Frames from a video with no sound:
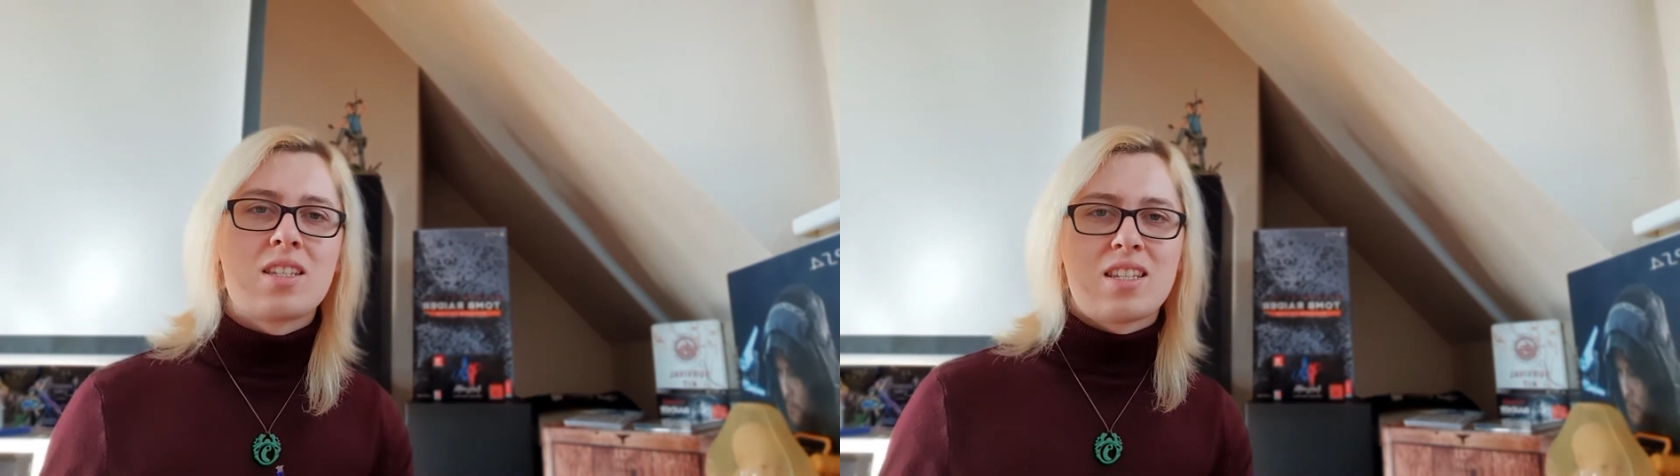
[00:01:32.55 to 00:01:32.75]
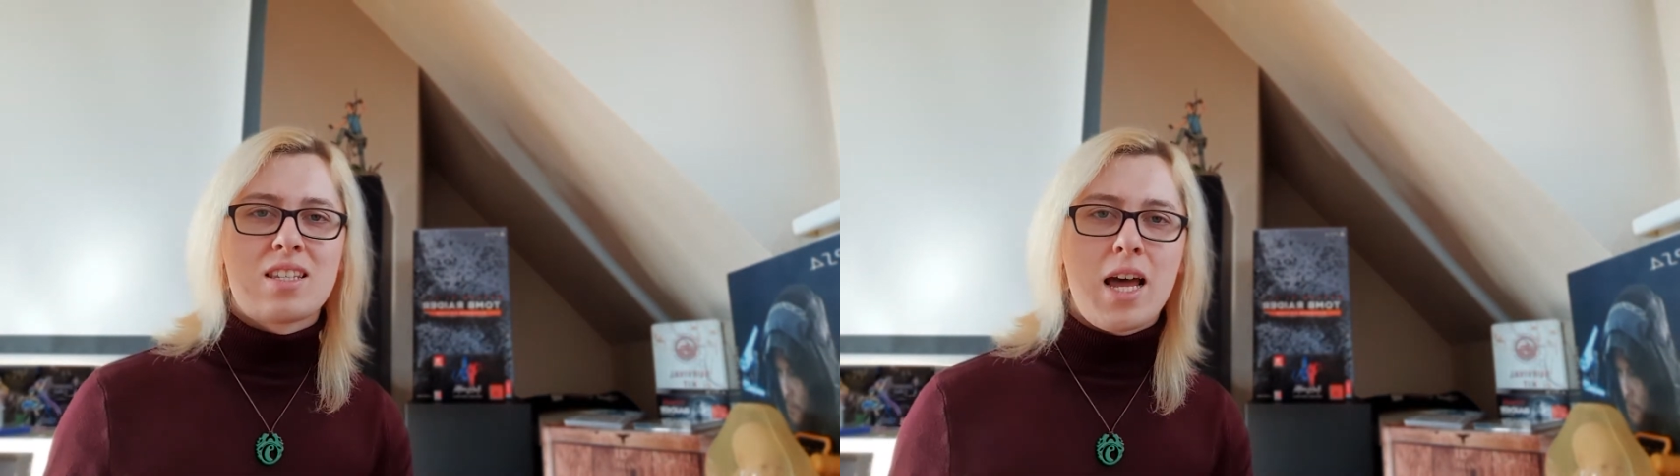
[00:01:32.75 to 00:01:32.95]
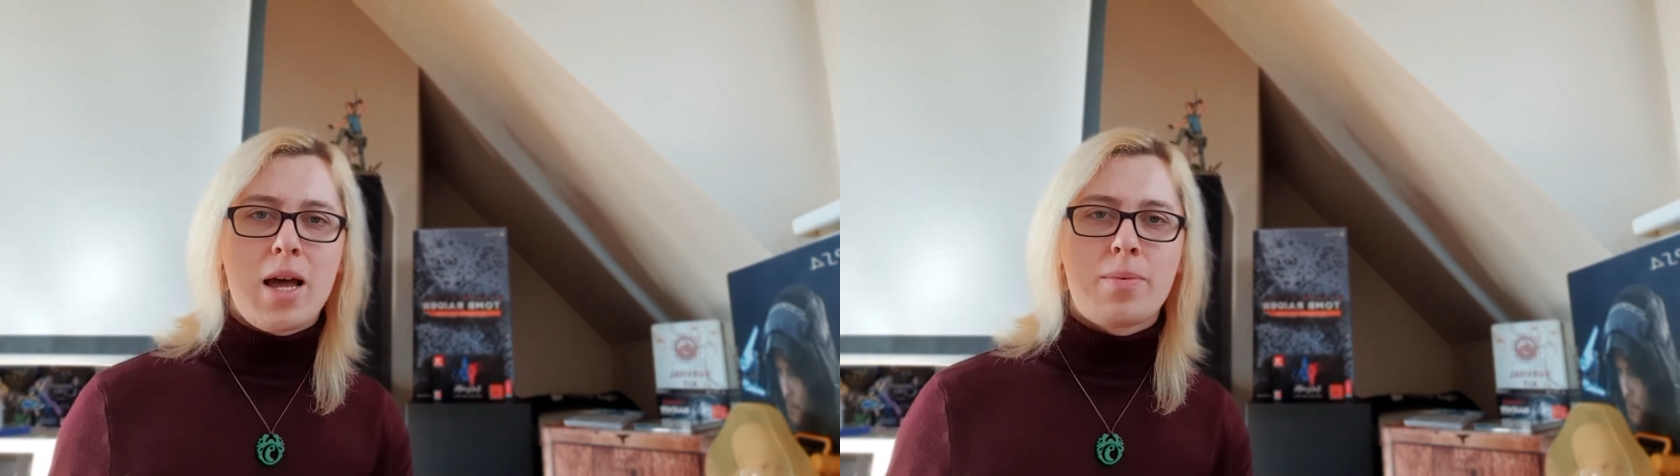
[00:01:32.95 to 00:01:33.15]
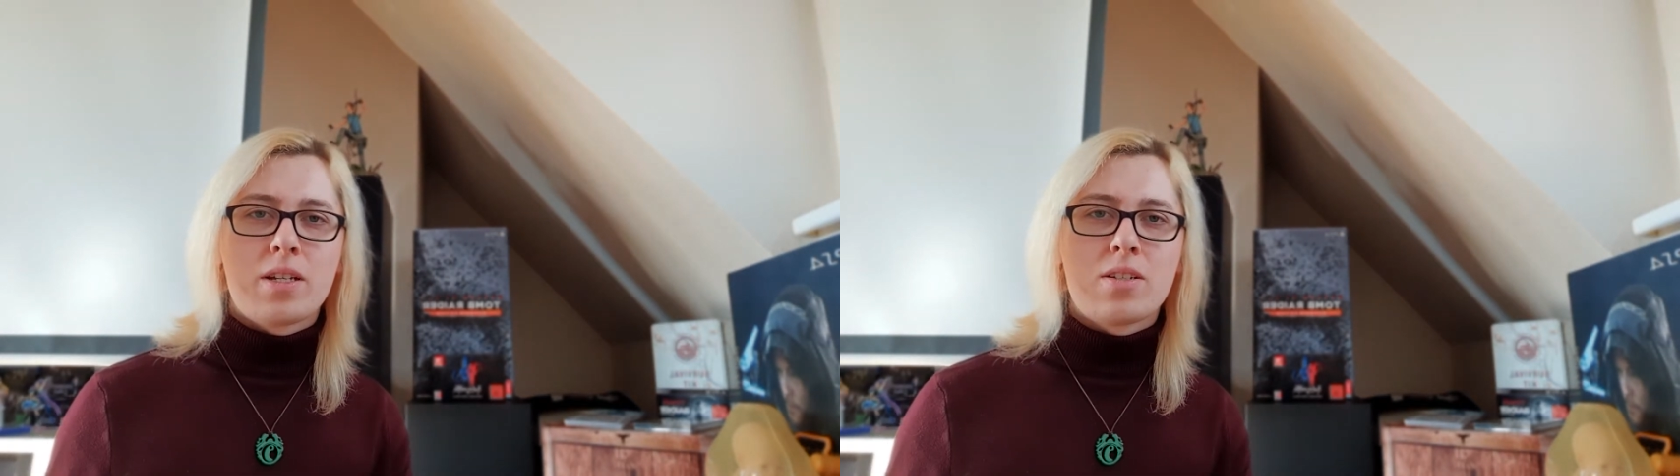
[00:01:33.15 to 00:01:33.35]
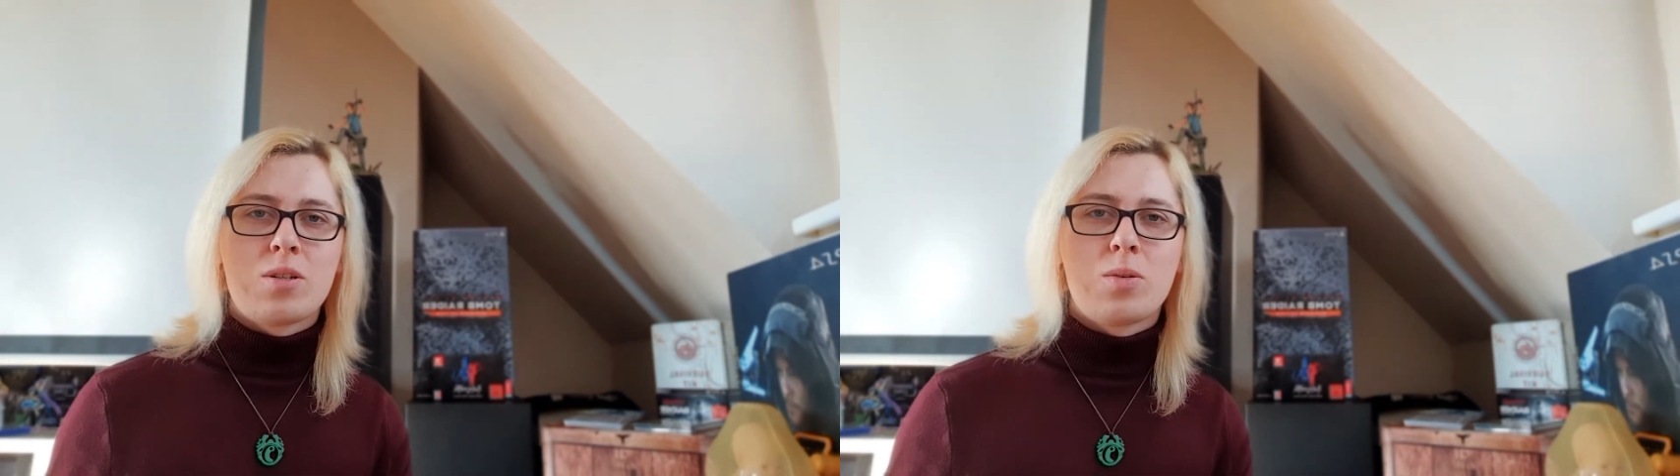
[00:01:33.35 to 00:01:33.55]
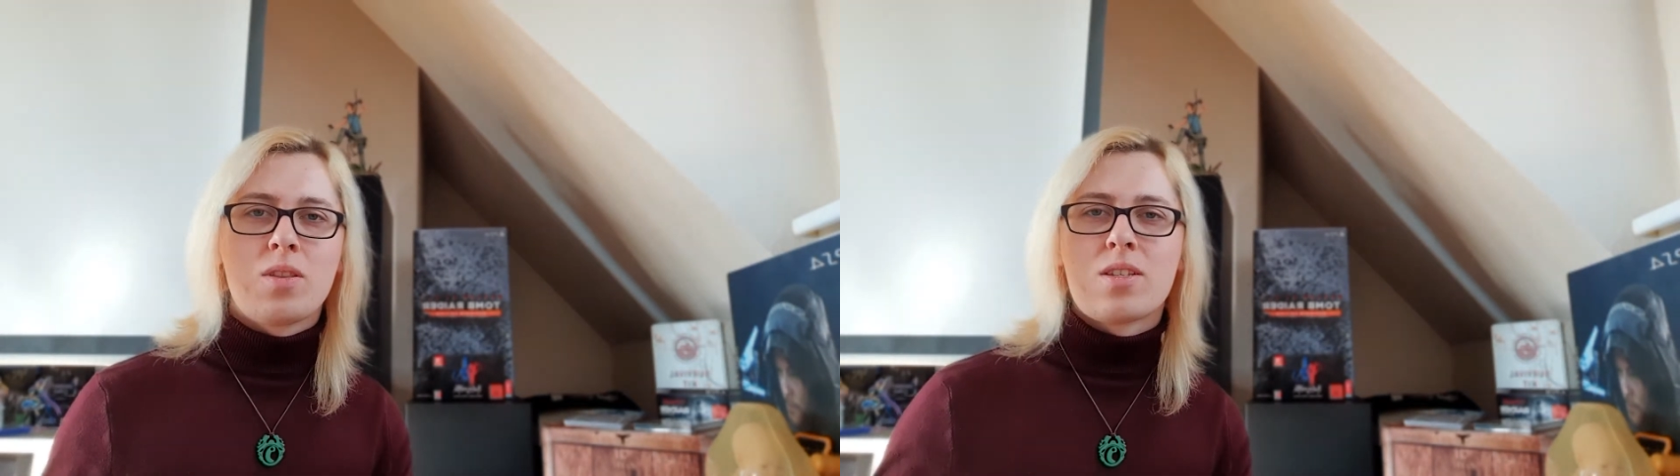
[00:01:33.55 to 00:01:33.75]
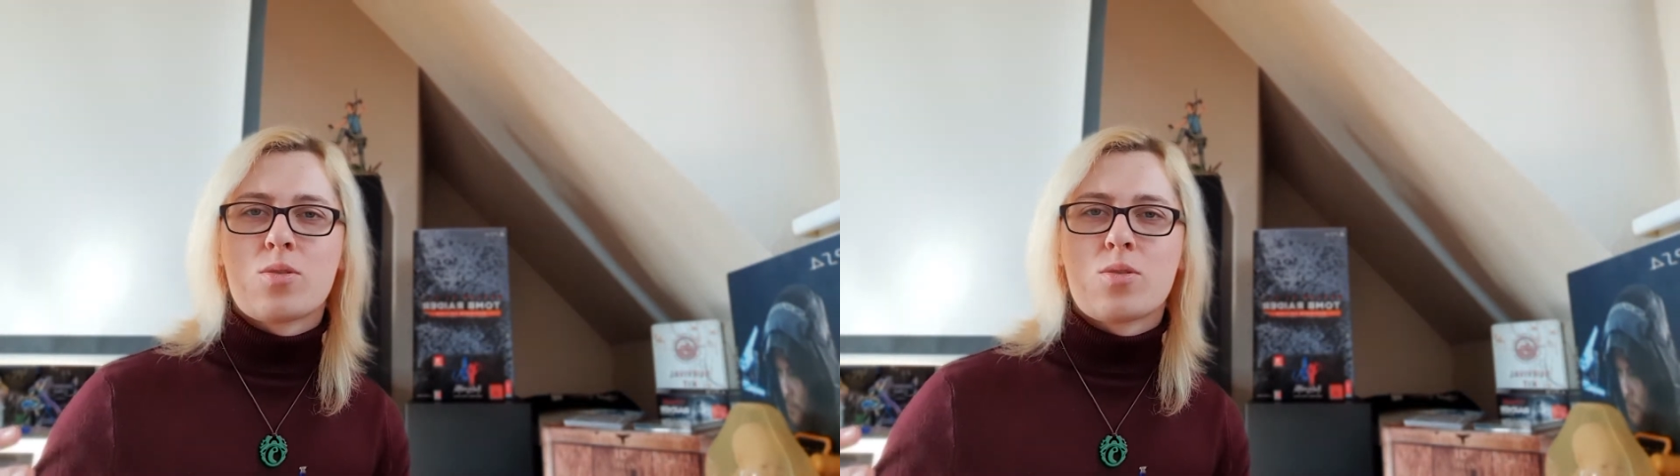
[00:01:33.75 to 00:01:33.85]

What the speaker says: step into this